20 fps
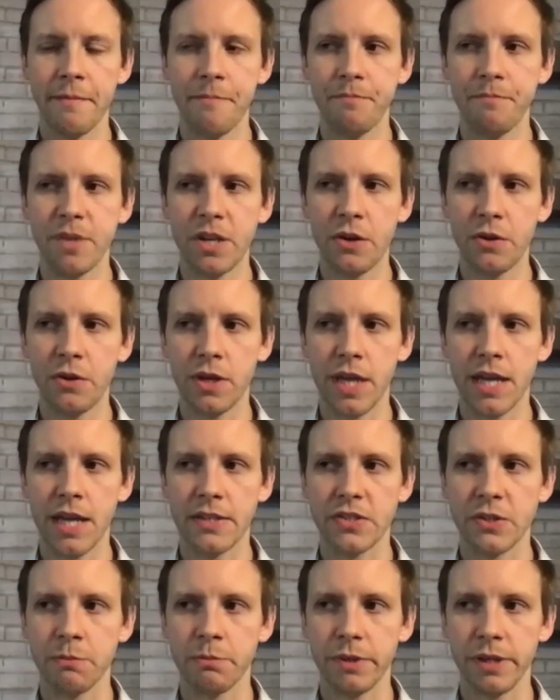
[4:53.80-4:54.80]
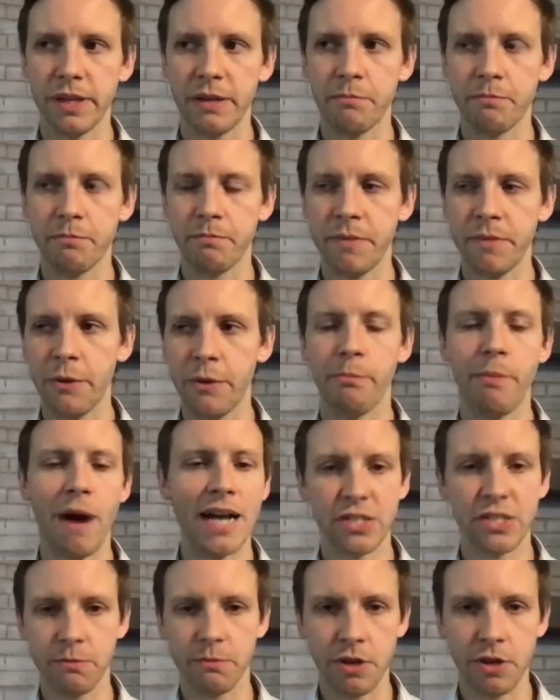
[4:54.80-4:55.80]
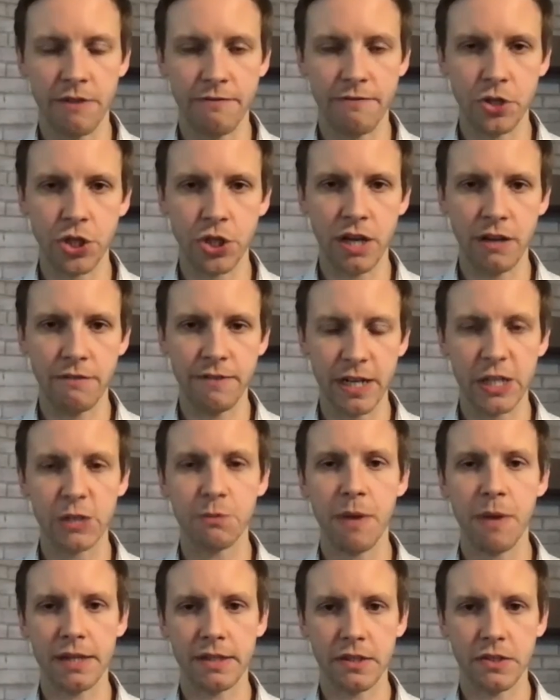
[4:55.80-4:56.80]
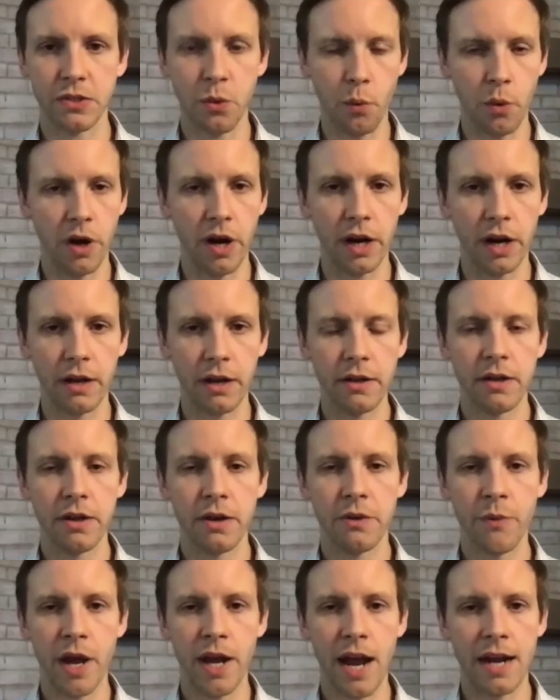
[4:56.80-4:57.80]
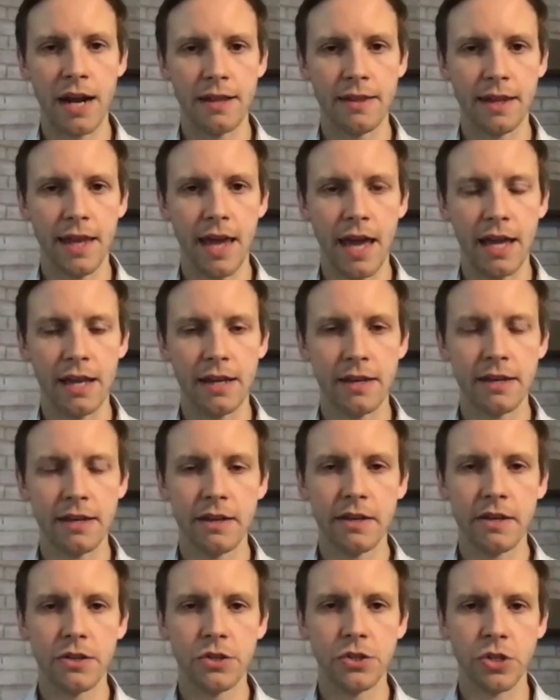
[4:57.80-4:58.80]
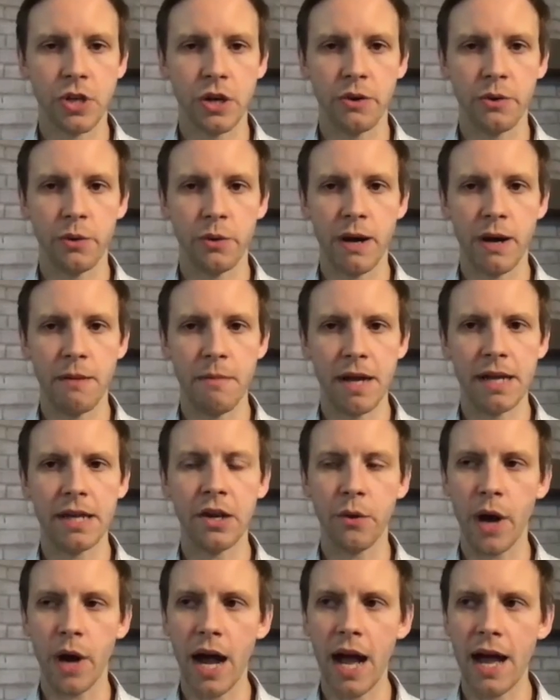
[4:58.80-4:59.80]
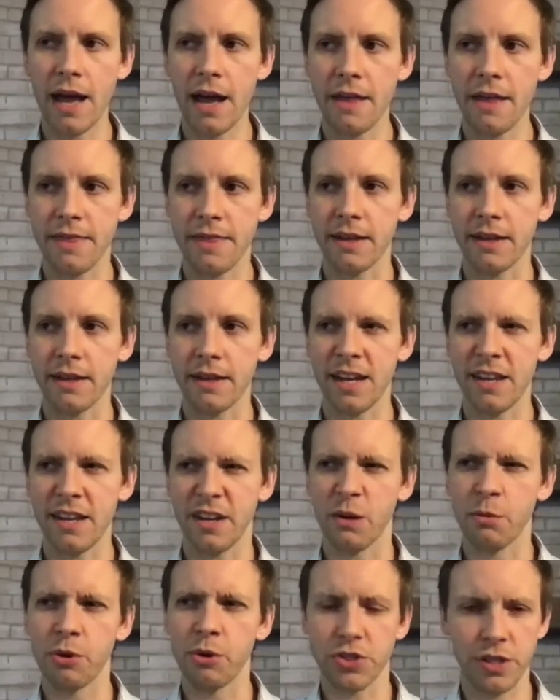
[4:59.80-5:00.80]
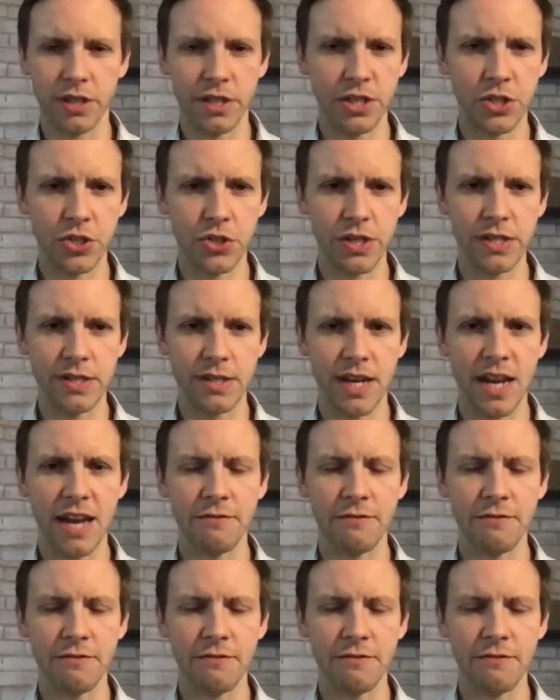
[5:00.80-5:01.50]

you can't simply buy something off the shelf and expect it to work right out of the gate. So, I think a lot of the commercial industries that have